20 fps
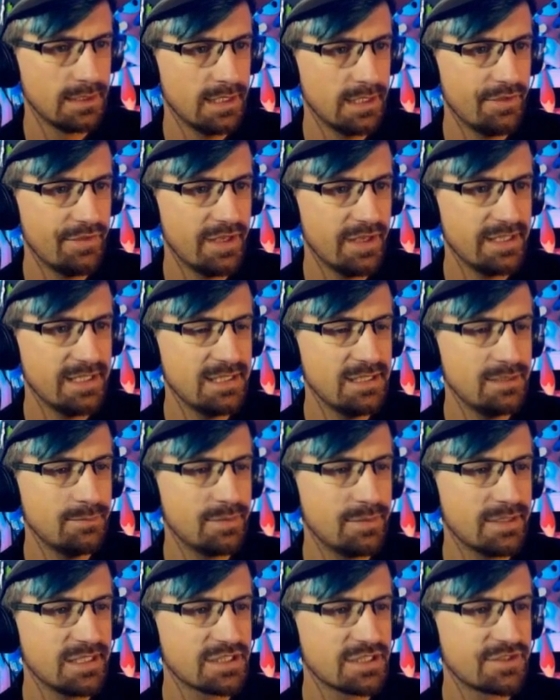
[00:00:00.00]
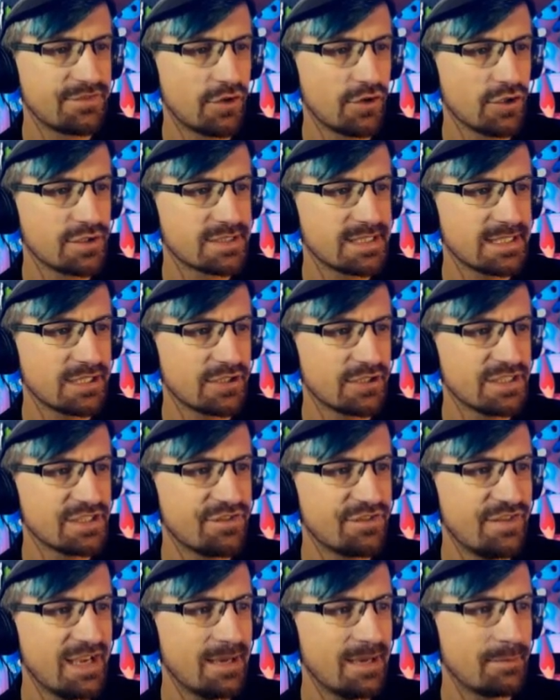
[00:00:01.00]
And then he begins focusing on his
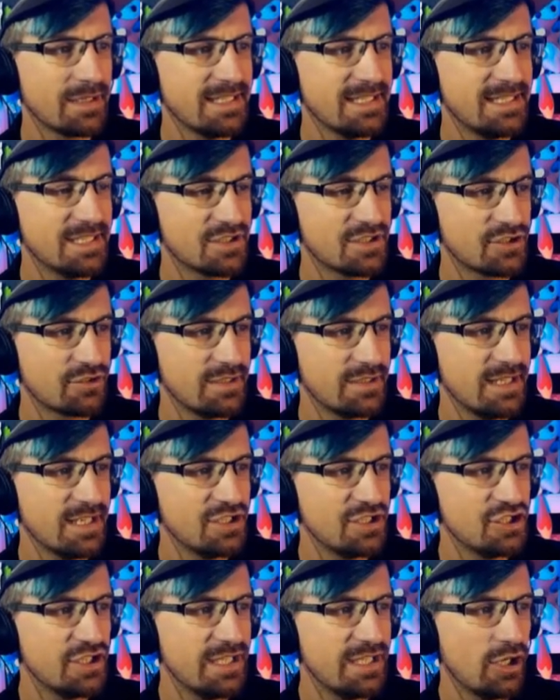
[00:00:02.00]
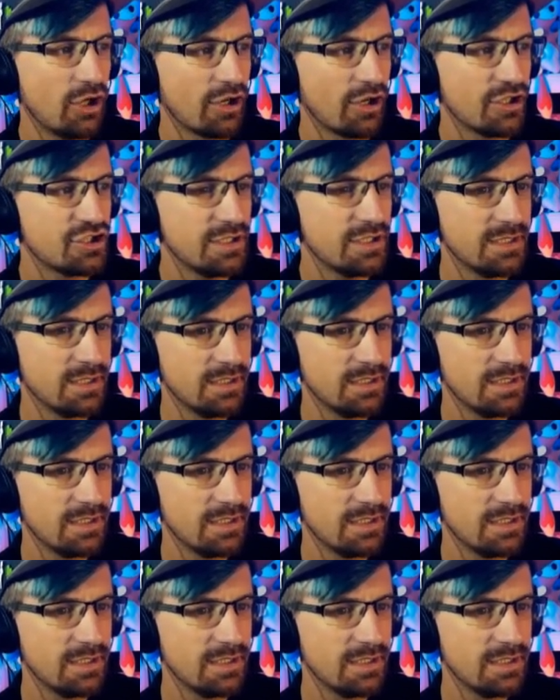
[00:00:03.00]
family history and genealogy.